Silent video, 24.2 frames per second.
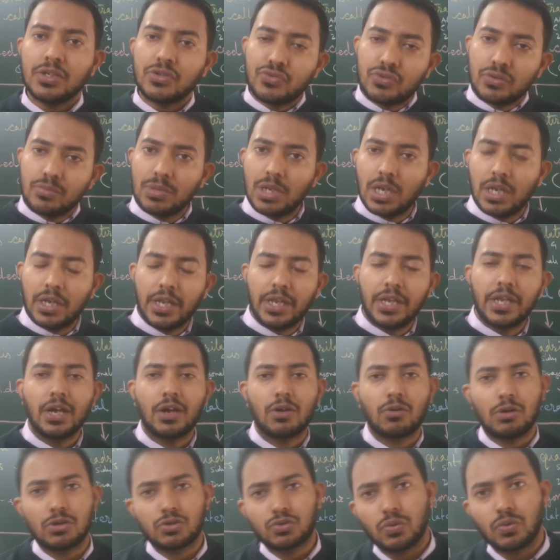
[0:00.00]
Similarly,
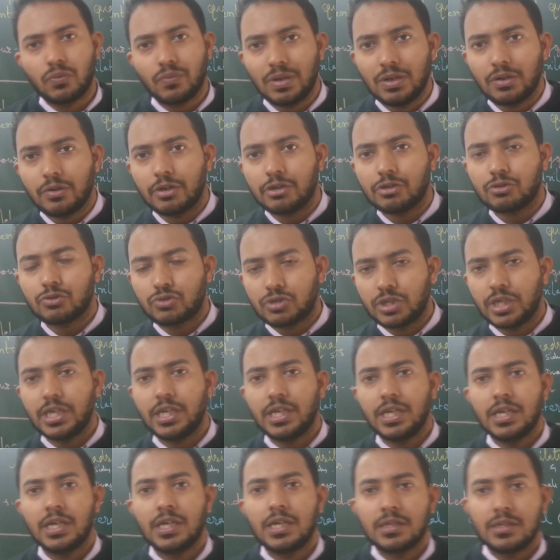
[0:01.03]
here also we are going to
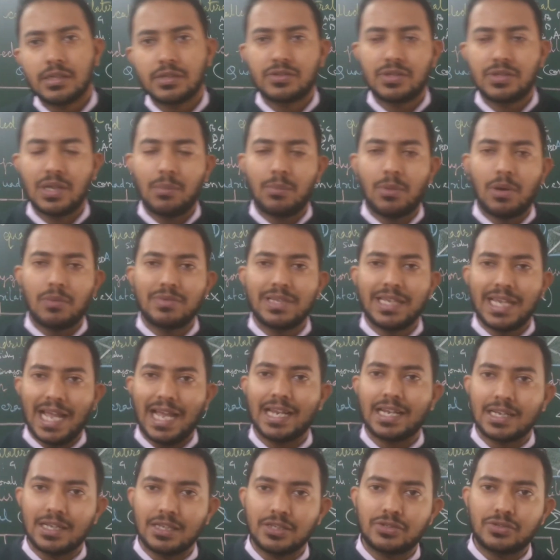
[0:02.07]
see the sum of the
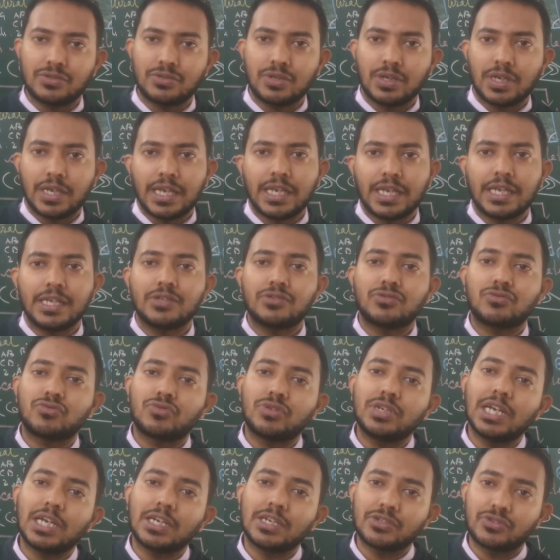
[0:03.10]
angles is
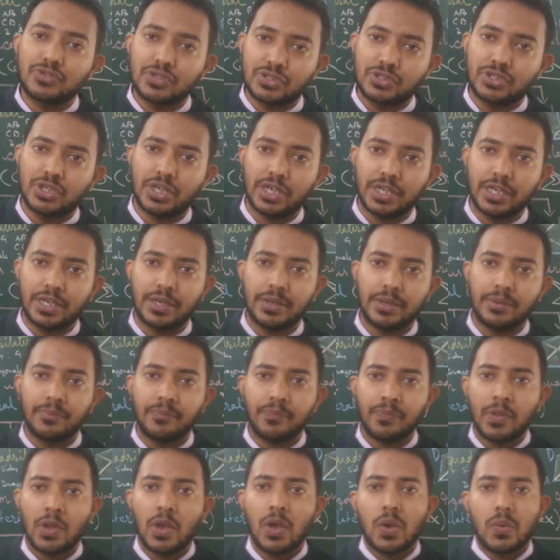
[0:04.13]
360
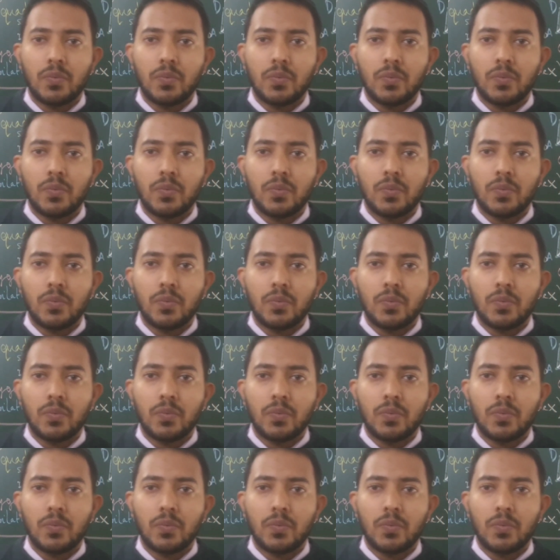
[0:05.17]
degree.